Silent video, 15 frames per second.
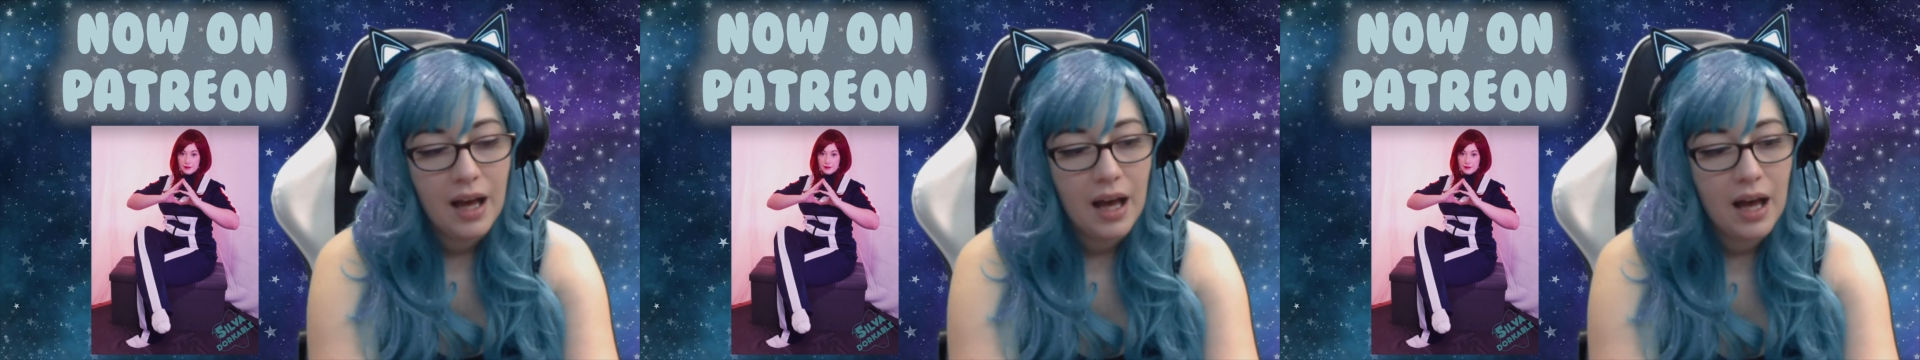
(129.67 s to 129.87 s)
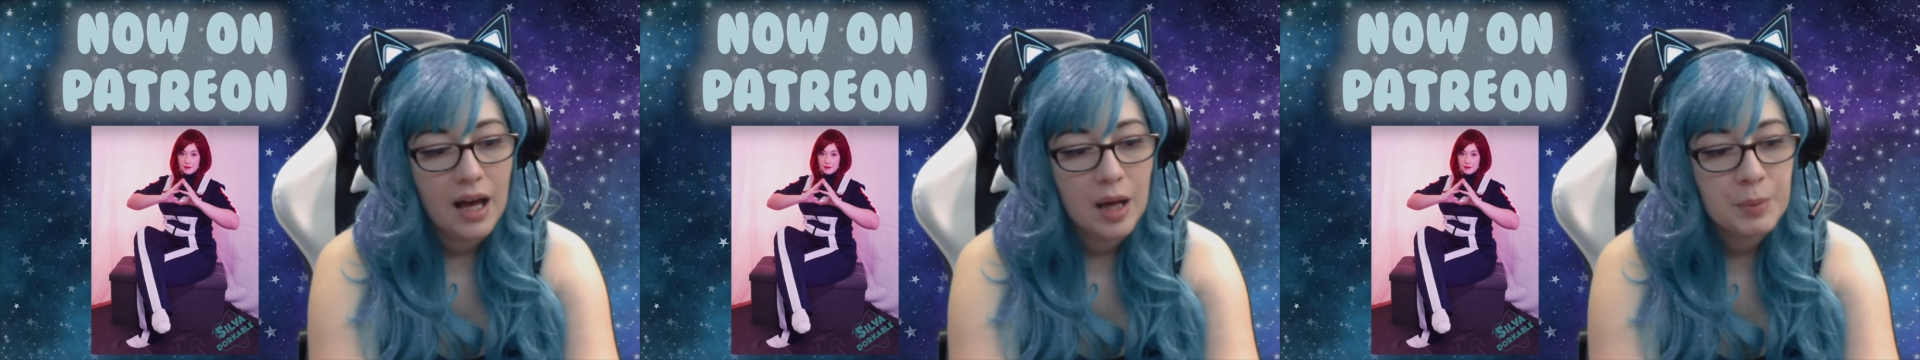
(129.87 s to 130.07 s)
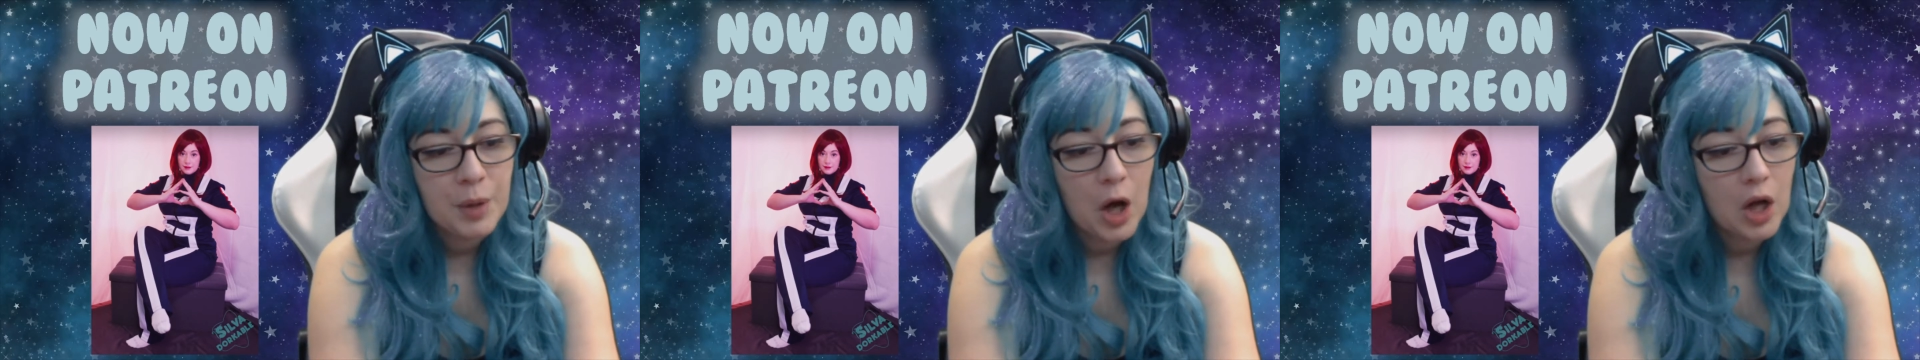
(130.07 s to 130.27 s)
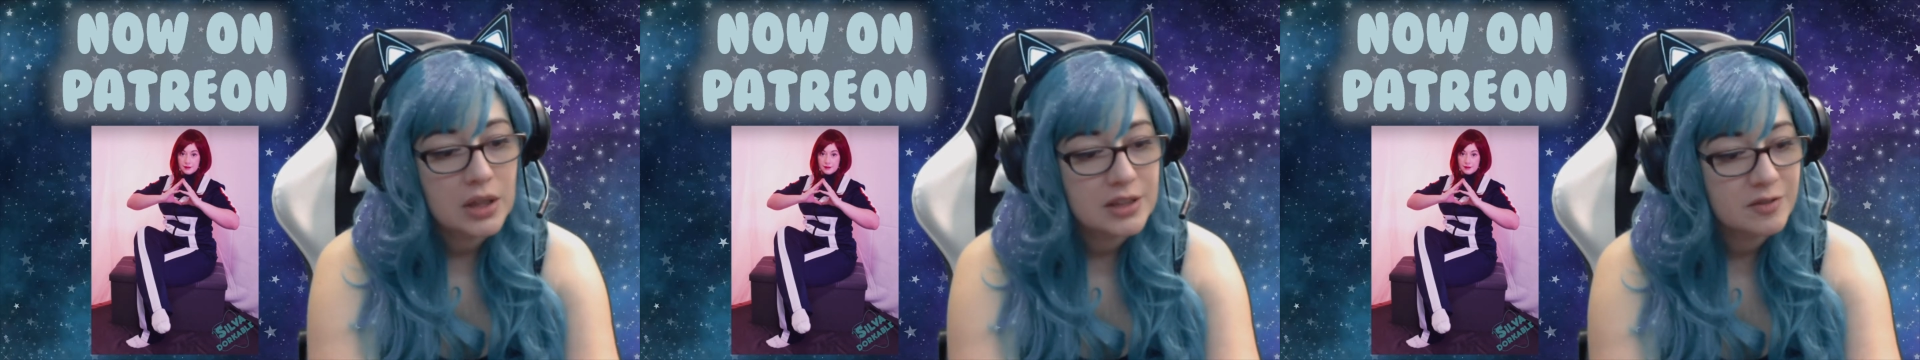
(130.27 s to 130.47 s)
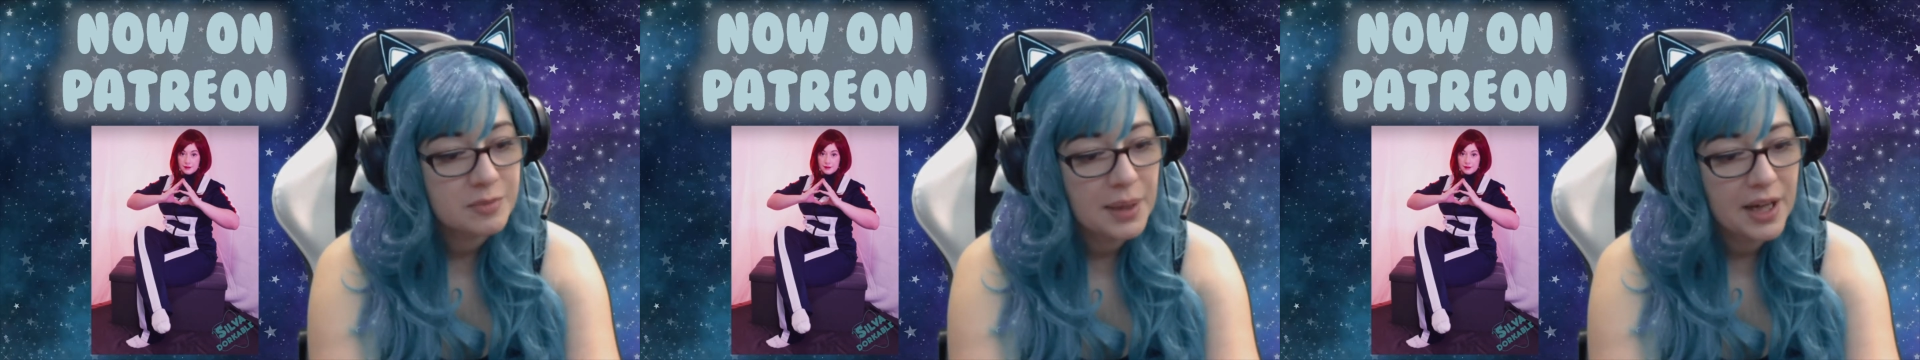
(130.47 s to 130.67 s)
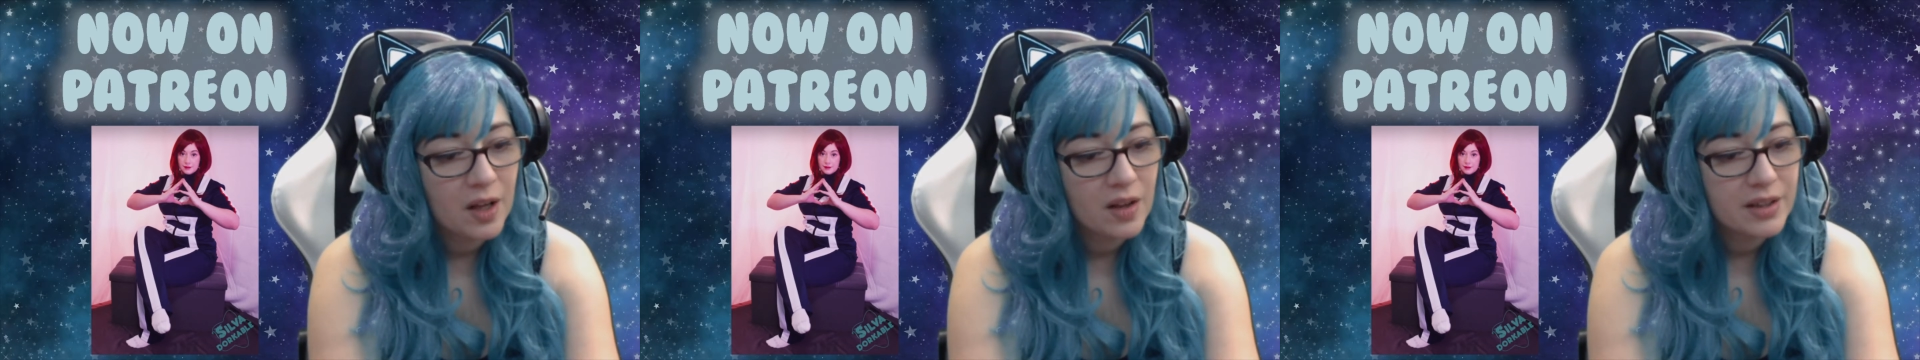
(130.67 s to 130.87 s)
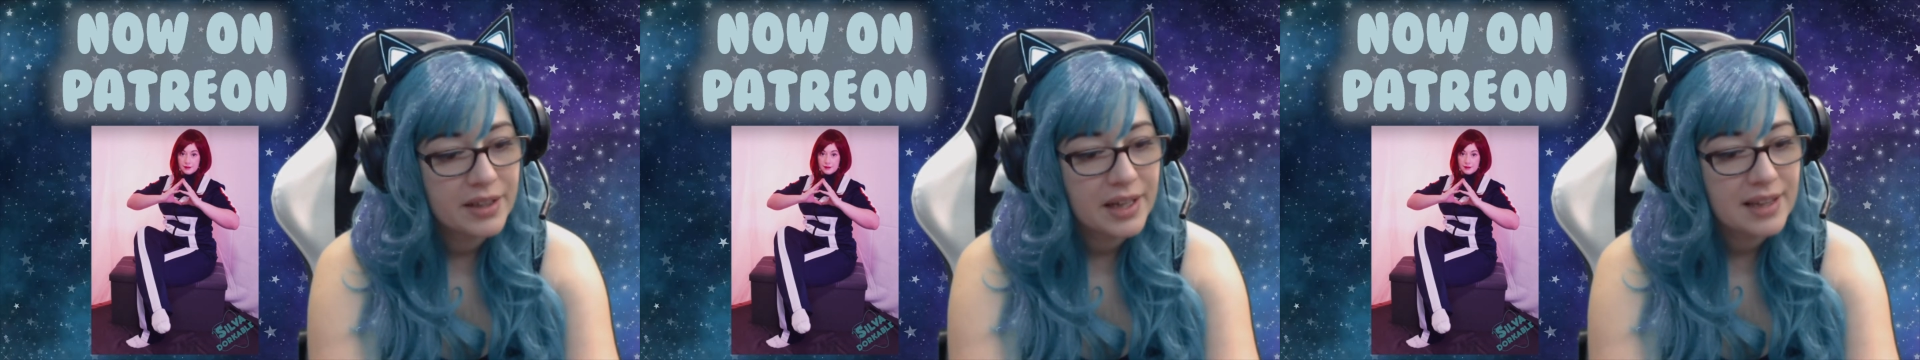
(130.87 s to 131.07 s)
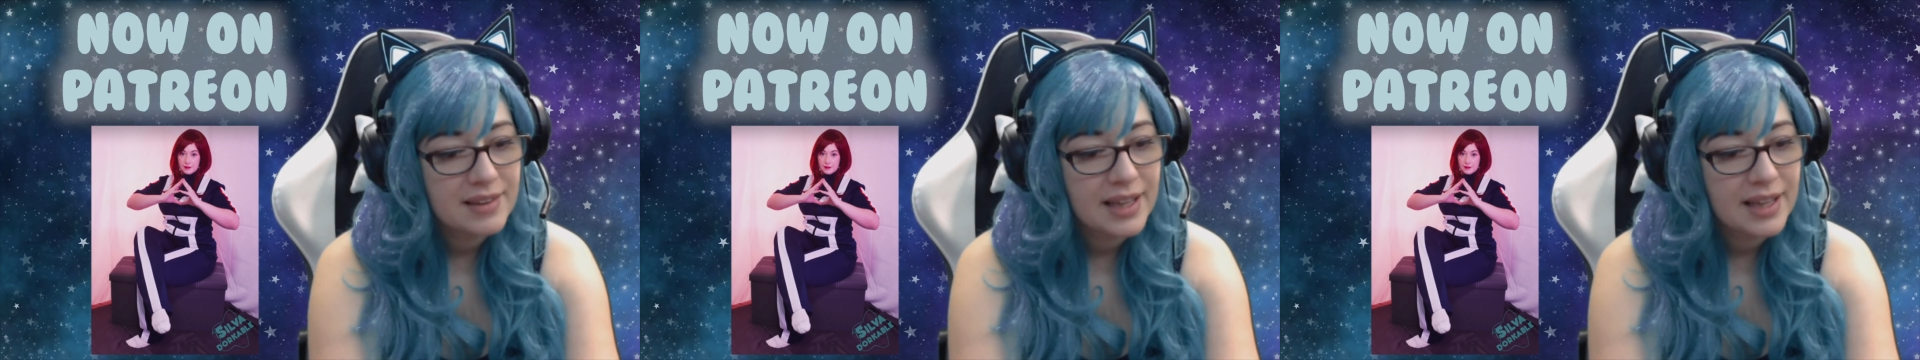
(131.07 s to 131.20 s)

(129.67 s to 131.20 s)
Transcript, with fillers: Um, all of my holiday